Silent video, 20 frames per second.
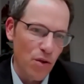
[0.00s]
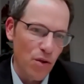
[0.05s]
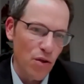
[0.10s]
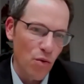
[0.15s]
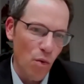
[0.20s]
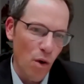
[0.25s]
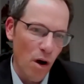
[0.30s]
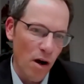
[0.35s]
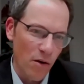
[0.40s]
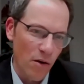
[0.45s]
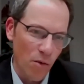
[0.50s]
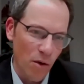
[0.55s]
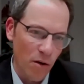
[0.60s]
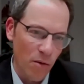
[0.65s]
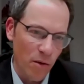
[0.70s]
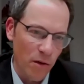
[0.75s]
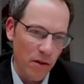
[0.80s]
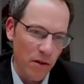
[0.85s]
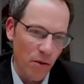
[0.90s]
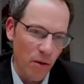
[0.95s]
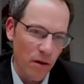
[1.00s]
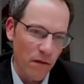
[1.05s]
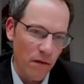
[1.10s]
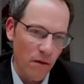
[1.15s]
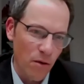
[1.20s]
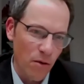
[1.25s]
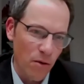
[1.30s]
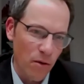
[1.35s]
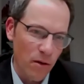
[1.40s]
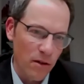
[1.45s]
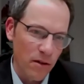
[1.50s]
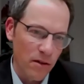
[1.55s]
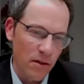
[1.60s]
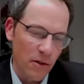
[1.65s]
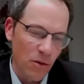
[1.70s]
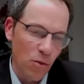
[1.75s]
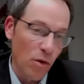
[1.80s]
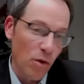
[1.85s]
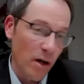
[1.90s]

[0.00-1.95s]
Who do you want to work with going forward?